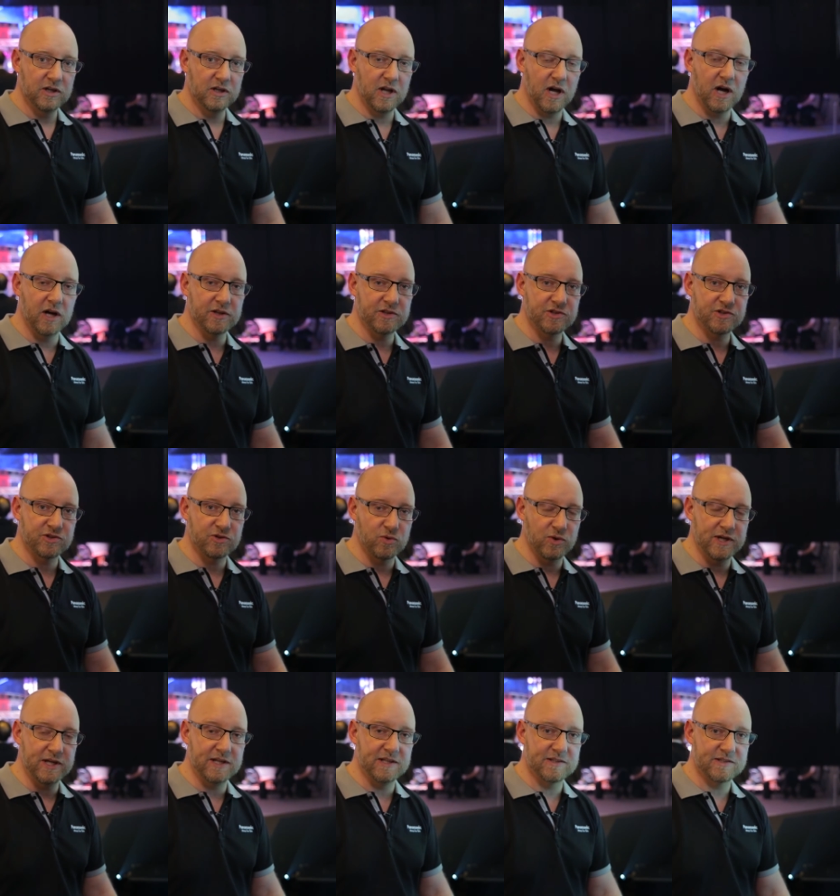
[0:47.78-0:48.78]
large
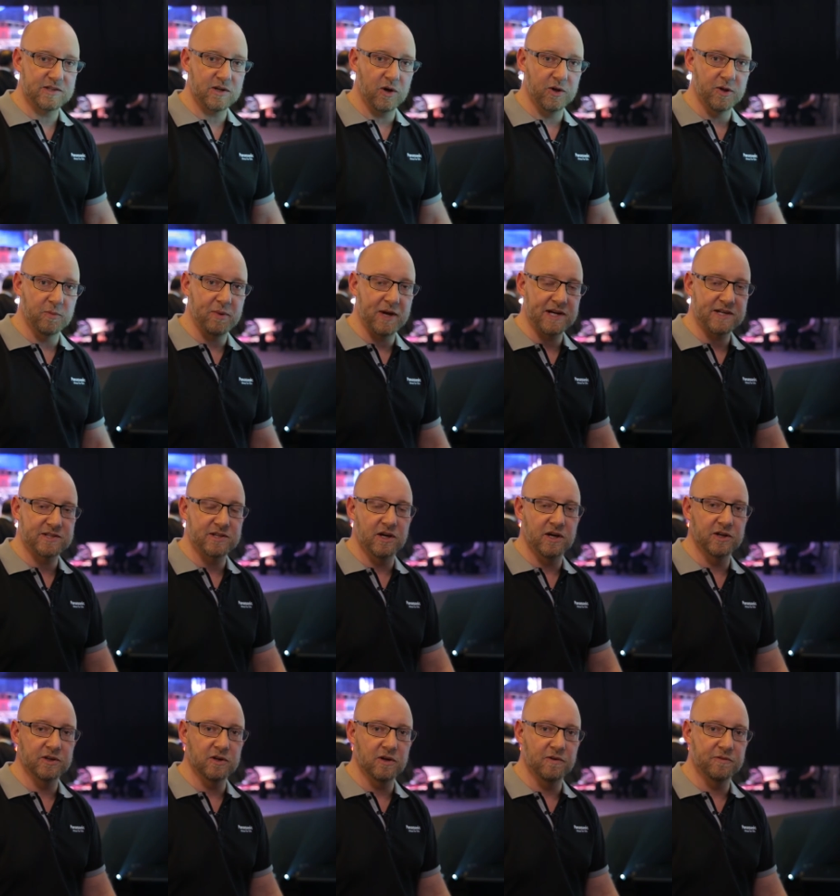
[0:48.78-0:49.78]
screens on the
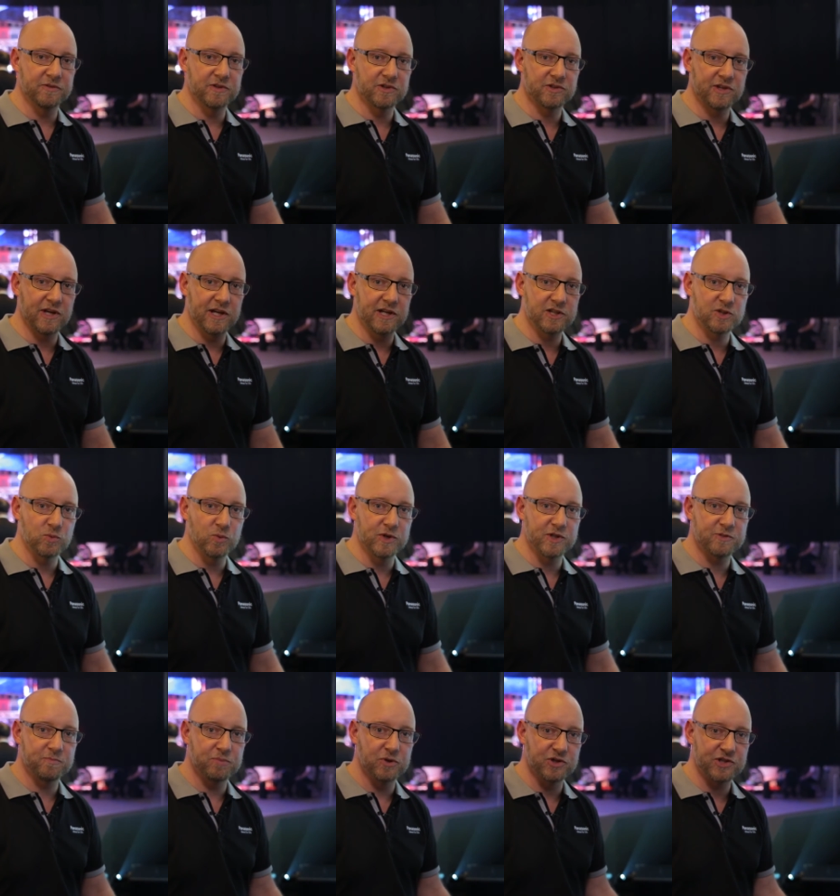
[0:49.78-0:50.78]
backside of the stage
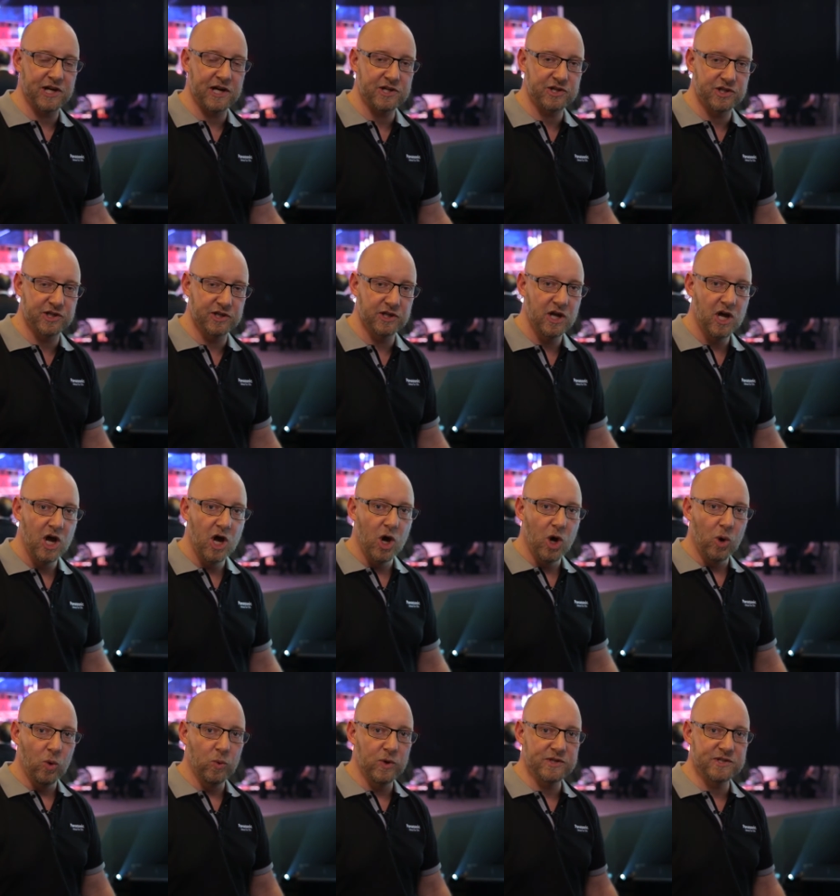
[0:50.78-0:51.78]
with projection
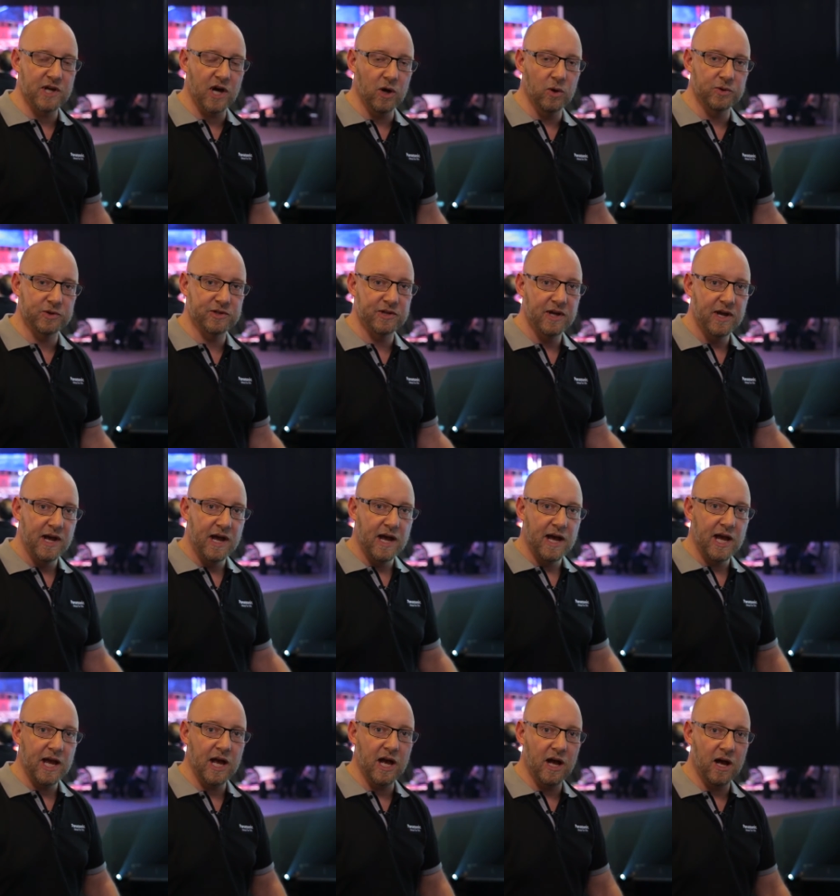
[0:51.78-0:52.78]
without
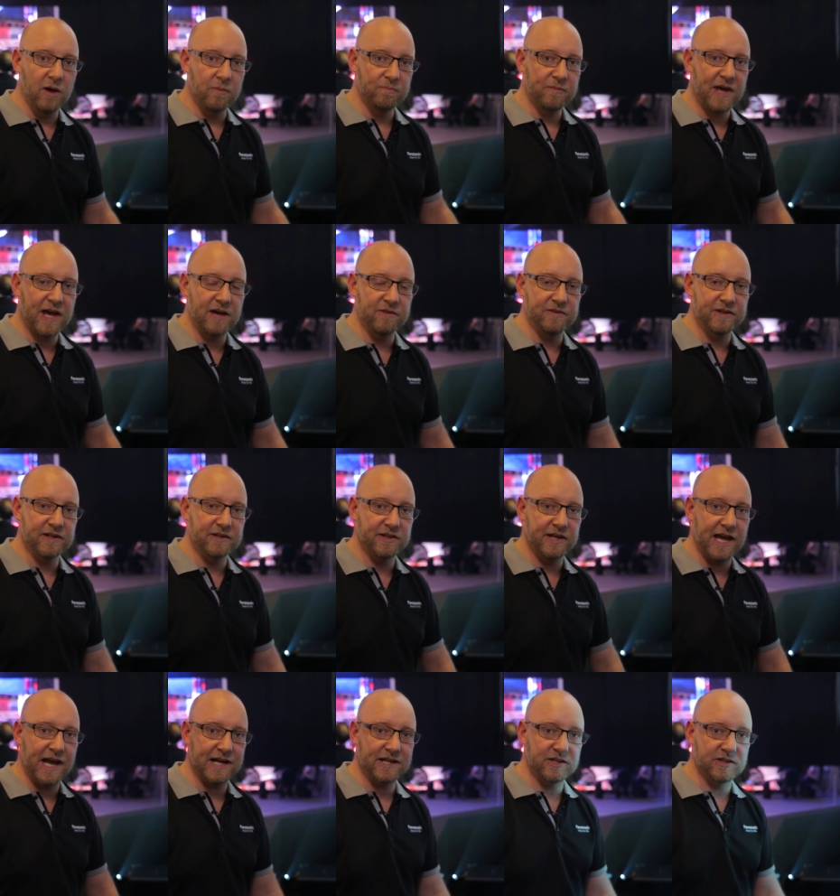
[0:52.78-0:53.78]
um, having
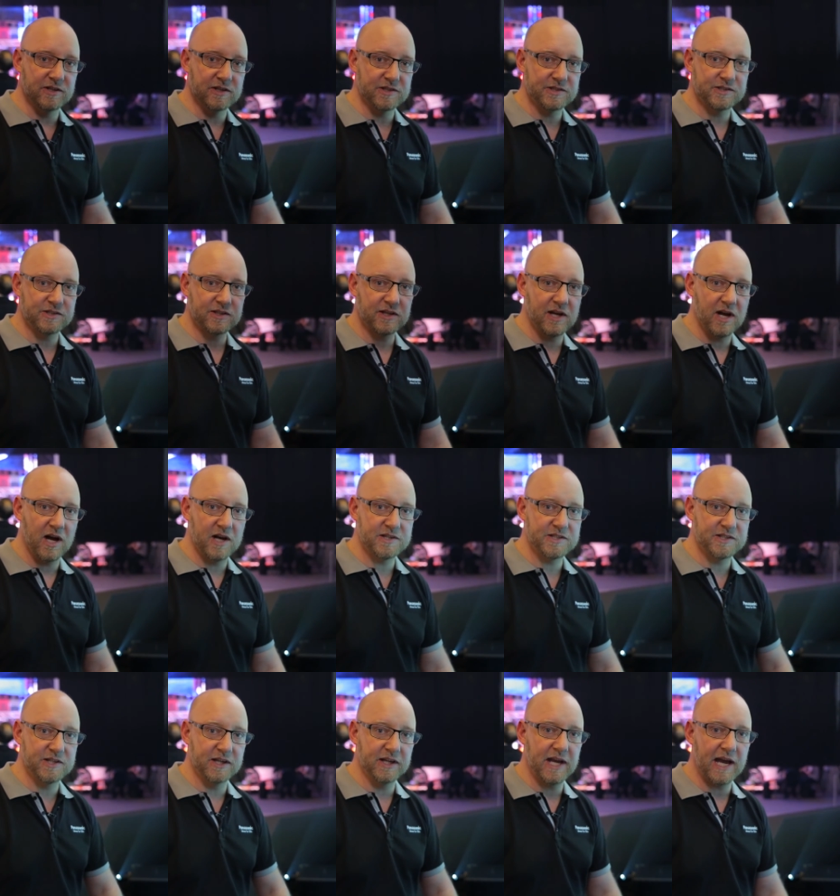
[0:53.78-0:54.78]
the actors
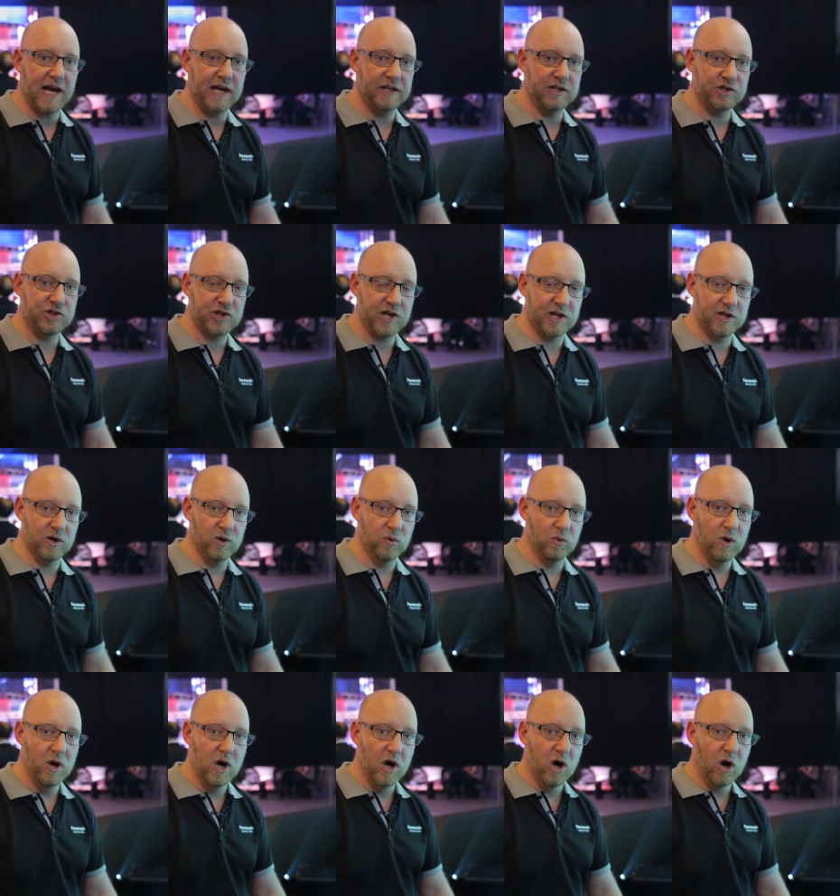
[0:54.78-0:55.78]
casting any shadow
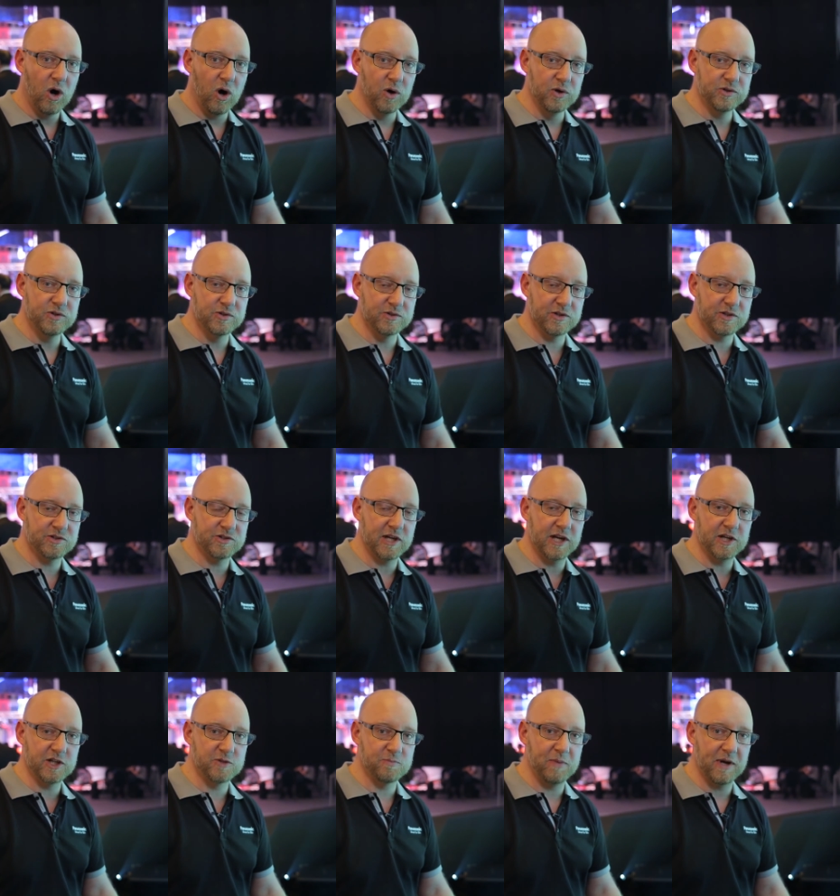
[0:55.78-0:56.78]
onto the
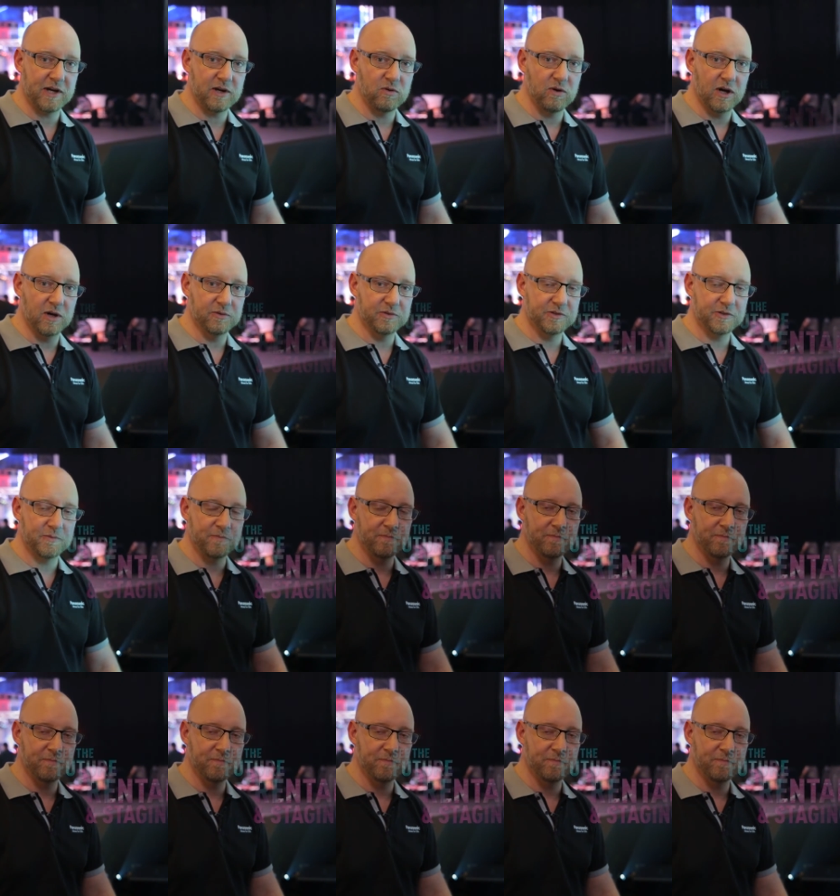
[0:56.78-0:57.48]
stage background.